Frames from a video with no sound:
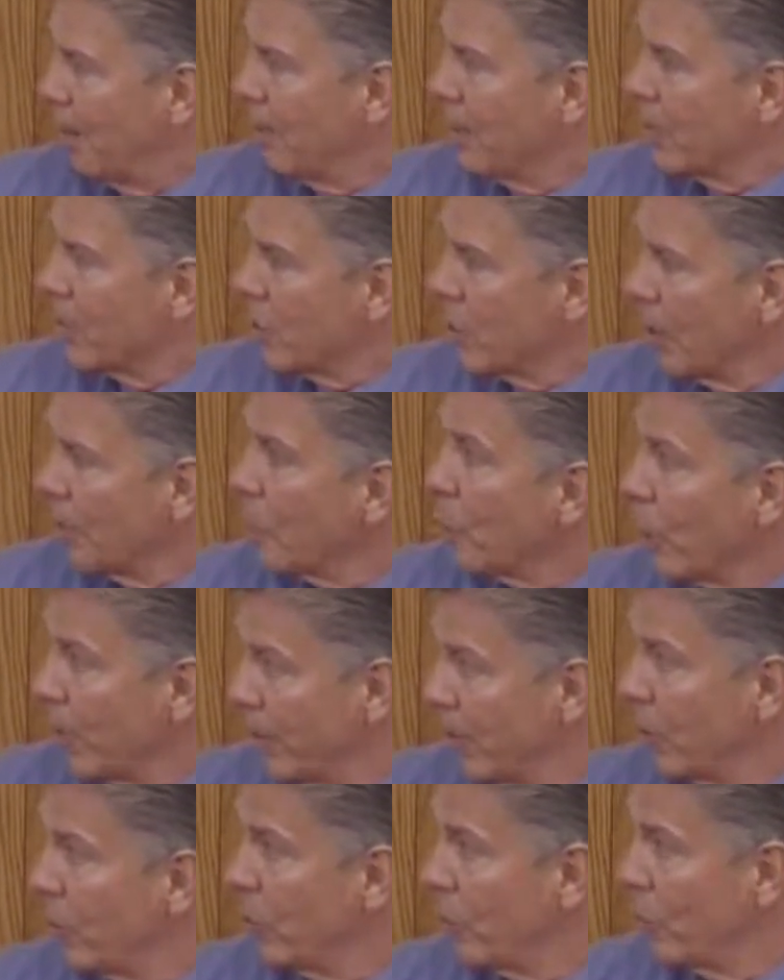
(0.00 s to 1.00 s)
Some
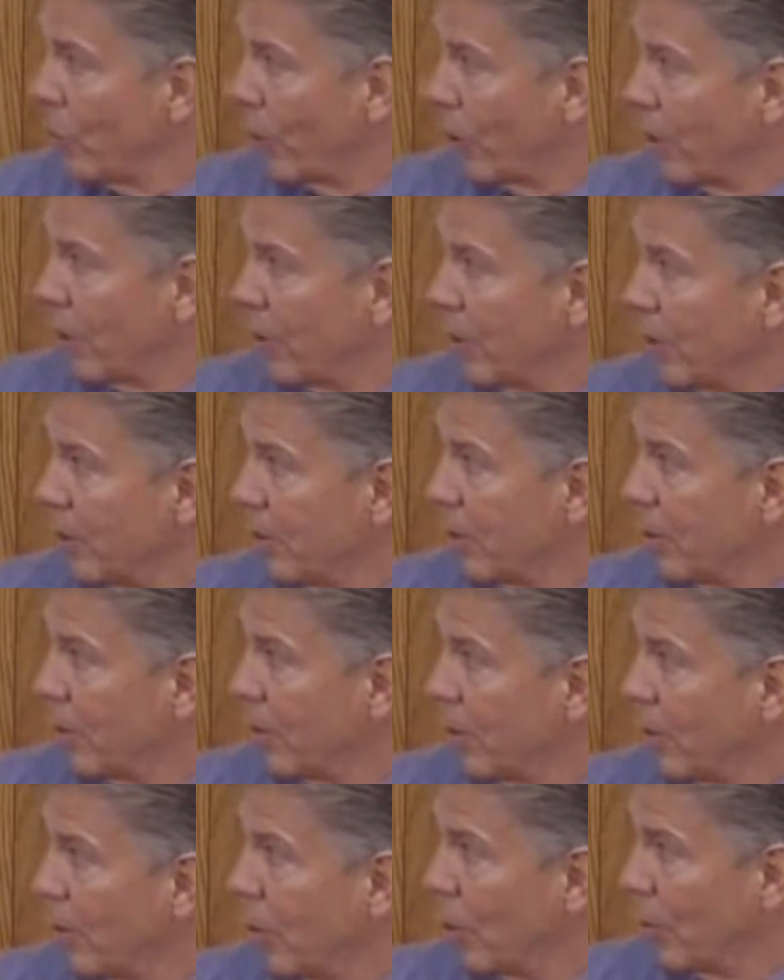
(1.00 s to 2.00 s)
women who are
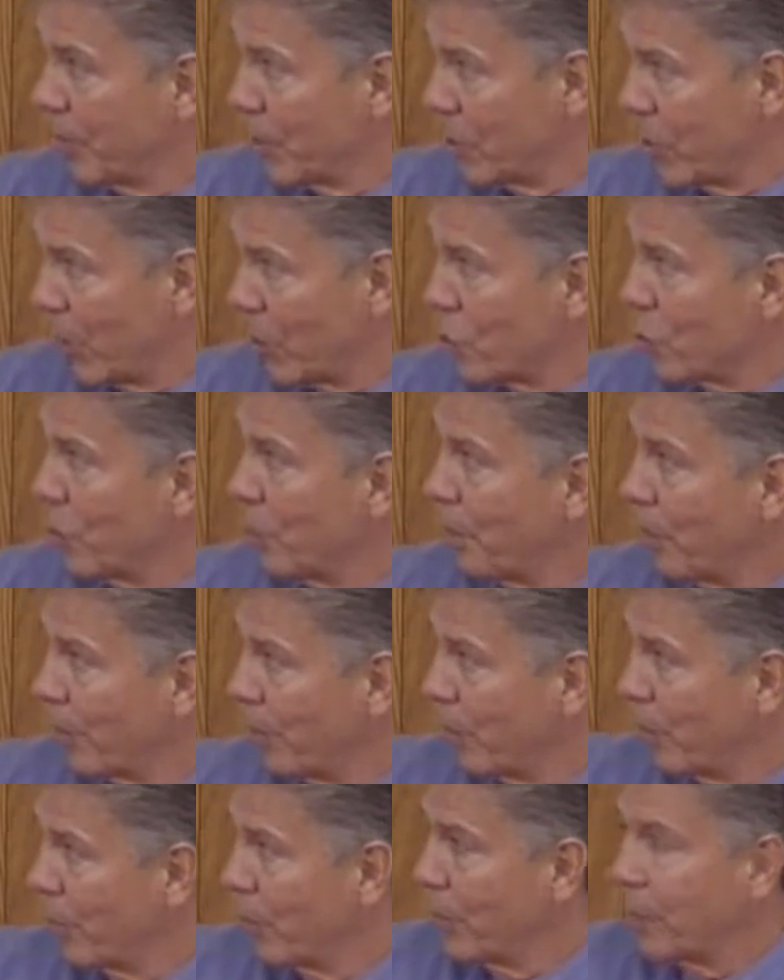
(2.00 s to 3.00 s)
homosexual
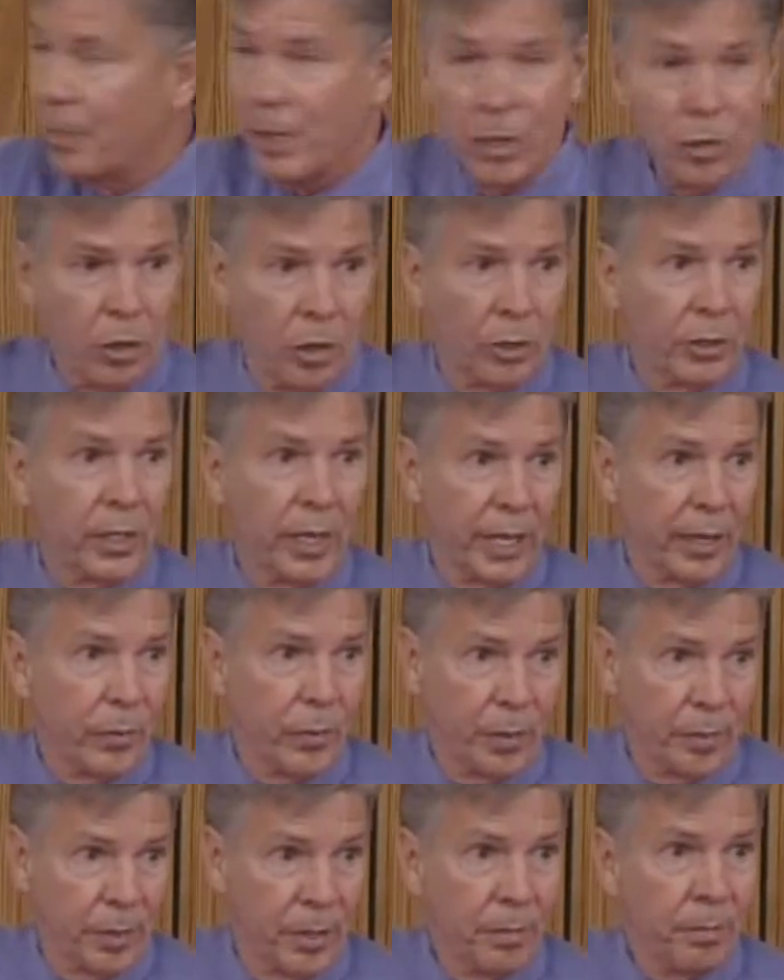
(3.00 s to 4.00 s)
prefer to be called gay
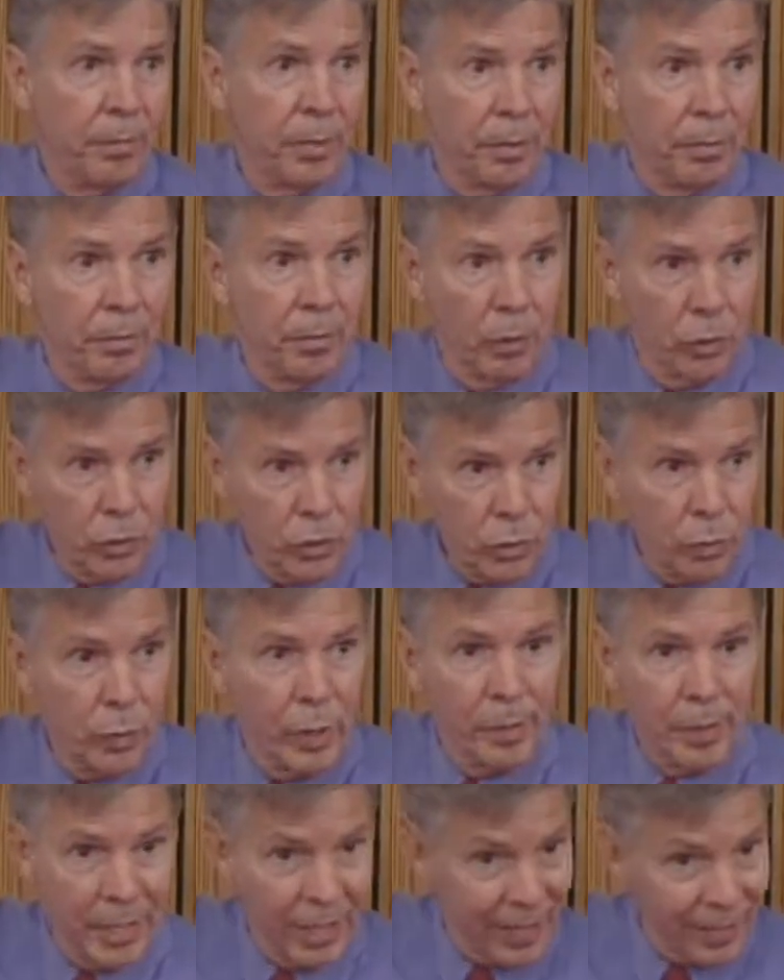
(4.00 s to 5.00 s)
women, but most
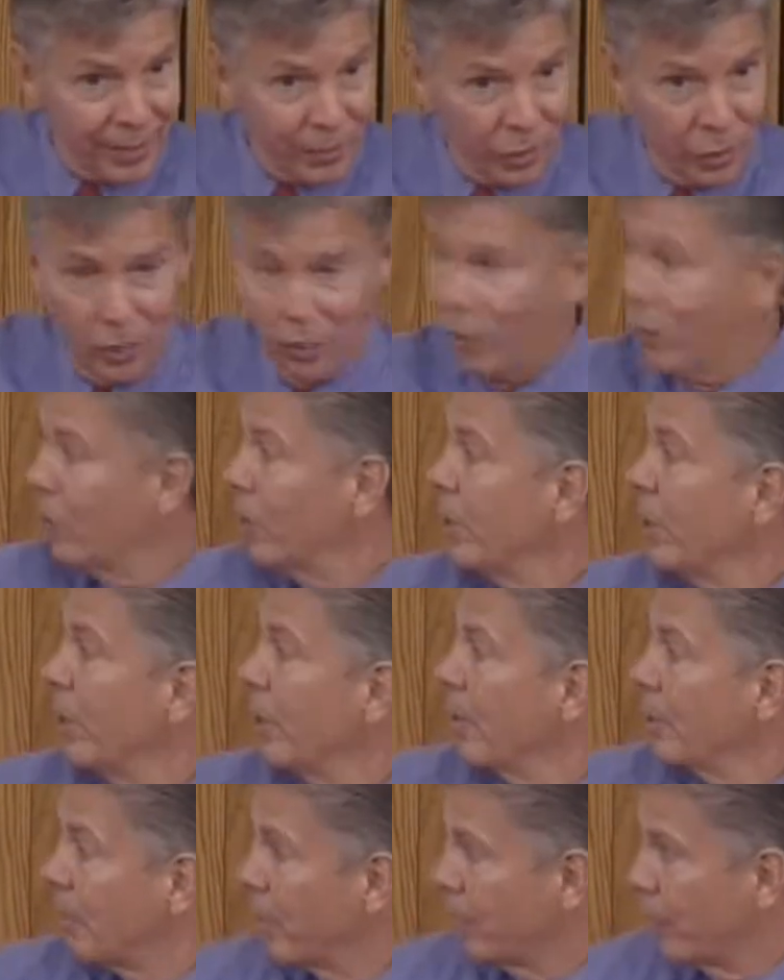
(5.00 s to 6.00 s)
women I know
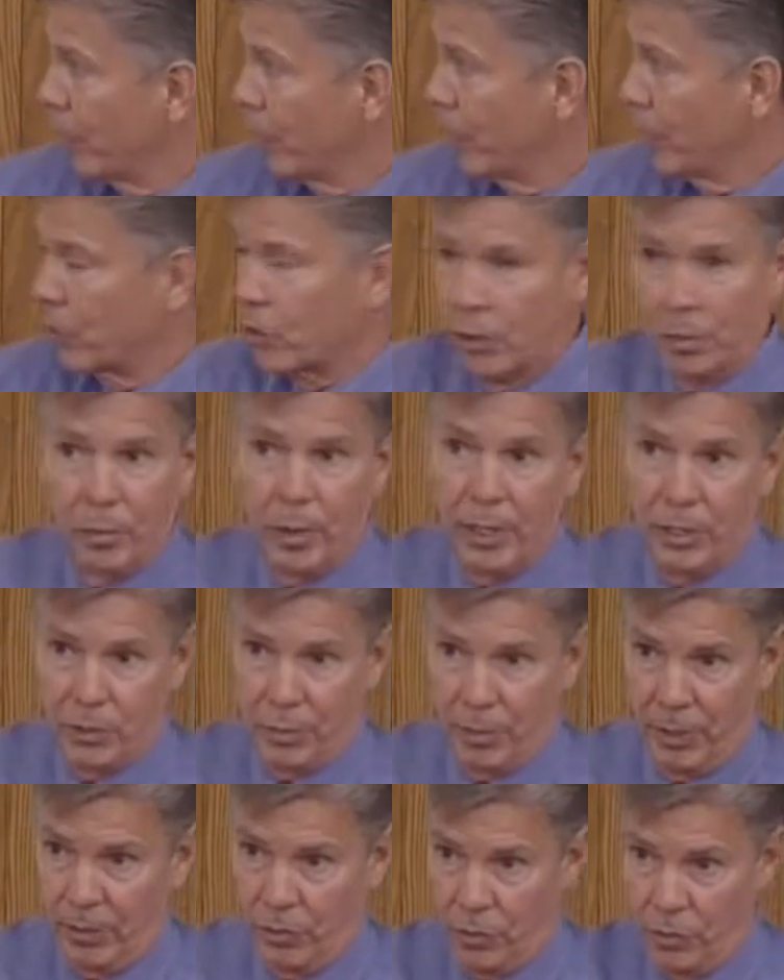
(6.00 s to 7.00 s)
prefer the term
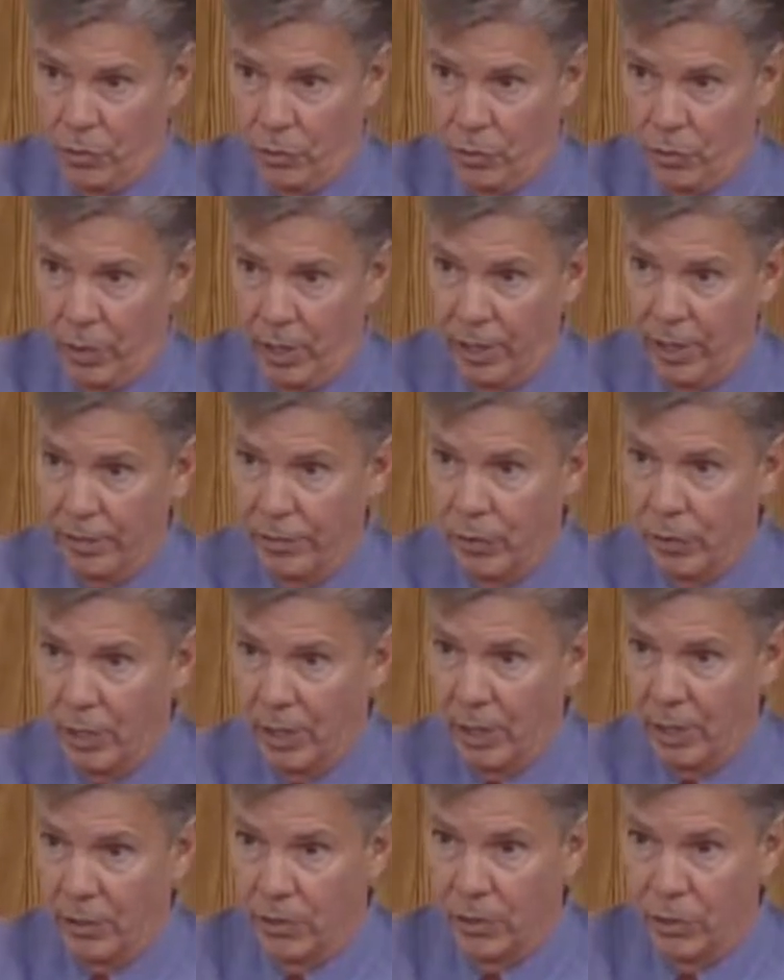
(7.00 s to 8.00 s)
lesbian, so try if you
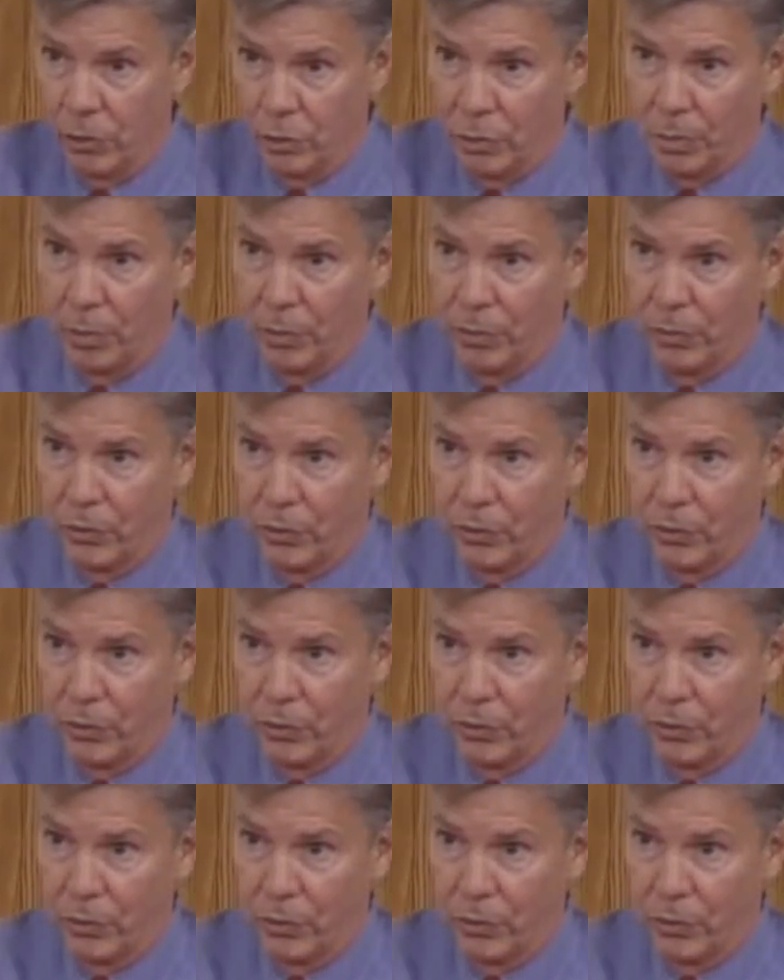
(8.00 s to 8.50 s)
can to use both